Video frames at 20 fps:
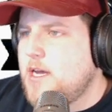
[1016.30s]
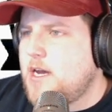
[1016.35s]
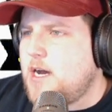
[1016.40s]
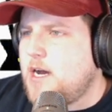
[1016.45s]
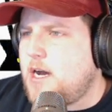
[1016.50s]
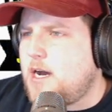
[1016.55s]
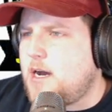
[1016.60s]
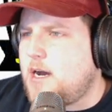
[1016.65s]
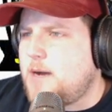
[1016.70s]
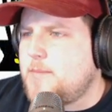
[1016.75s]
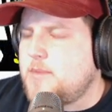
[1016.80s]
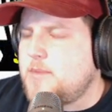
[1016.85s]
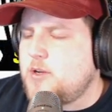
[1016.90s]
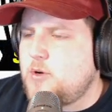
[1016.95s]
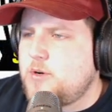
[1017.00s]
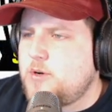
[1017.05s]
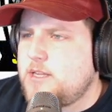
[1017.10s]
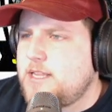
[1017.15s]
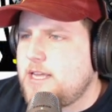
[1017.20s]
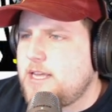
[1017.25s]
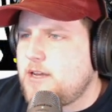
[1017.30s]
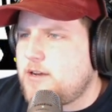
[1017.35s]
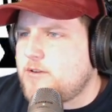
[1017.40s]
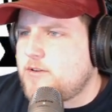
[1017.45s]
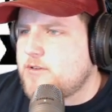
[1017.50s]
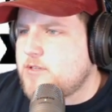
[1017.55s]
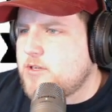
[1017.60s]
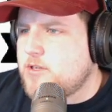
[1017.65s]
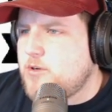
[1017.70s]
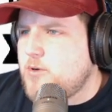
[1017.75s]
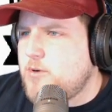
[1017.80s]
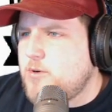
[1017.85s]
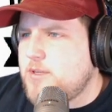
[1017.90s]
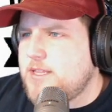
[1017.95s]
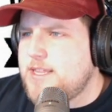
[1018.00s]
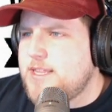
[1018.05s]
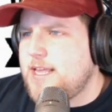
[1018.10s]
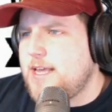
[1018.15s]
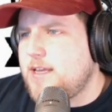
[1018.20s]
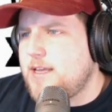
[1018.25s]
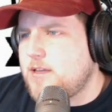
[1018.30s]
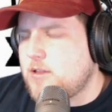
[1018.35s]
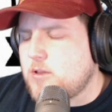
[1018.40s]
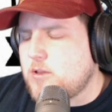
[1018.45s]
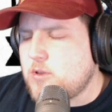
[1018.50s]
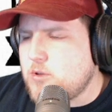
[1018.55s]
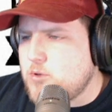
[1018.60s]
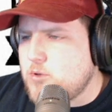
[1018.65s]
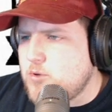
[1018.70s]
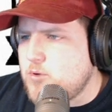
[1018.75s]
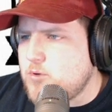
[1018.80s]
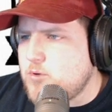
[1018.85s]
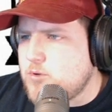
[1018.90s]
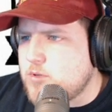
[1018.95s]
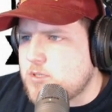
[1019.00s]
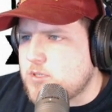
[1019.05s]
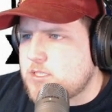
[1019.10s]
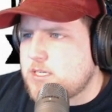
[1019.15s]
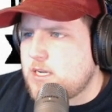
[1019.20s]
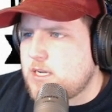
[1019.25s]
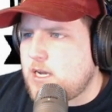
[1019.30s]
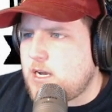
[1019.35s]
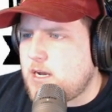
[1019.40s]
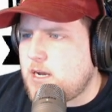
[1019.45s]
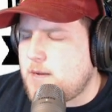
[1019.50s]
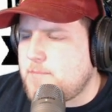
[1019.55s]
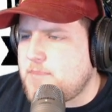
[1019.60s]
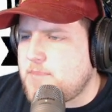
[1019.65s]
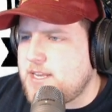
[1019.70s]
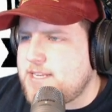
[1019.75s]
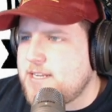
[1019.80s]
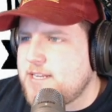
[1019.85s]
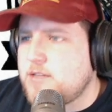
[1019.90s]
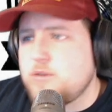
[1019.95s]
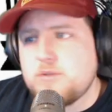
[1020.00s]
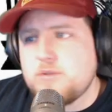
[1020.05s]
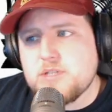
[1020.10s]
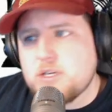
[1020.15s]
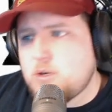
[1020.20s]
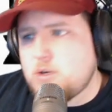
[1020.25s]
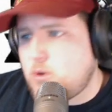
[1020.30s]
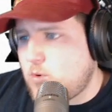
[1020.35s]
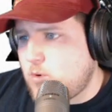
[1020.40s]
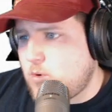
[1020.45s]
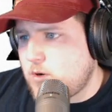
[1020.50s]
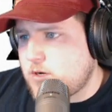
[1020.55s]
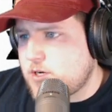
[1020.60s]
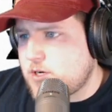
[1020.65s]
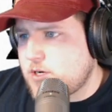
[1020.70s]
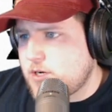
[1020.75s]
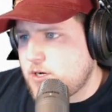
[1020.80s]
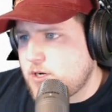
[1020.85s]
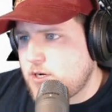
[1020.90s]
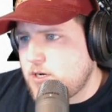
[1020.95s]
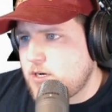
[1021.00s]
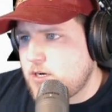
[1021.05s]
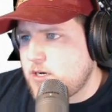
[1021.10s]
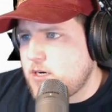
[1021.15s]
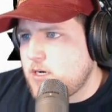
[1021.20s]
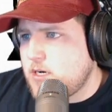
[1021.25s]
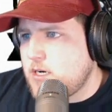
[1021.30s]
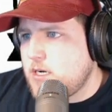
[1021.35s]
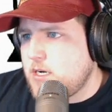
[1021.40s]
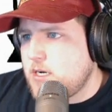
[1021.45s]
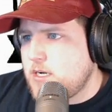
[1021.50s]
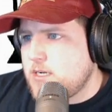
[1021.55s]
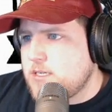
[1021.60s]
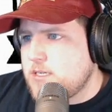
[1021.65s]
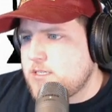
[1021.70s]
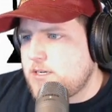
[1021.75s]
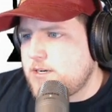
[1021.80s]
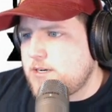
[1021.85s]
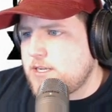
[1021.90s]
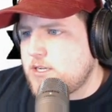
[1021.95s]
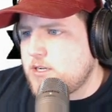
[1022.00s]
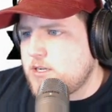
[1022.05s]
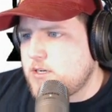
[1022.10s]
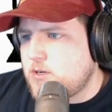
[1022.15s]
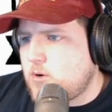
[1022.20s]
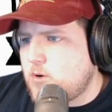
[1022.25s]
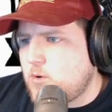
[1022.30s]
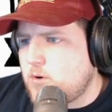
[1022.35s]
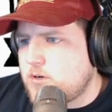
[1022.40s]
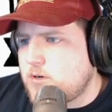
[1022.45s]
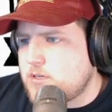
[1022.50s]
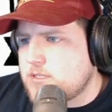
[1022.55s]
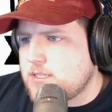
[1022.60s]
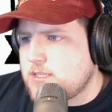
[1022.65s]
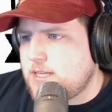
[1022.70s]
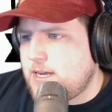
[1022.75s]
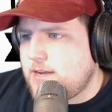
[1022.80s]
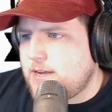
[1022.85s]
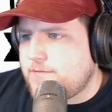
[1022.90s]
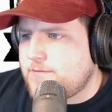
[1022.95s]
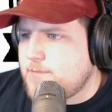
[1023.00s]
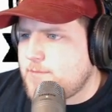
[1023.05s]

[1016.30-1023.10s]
Who did they lose? They did lose a corner. Is there any good corners left?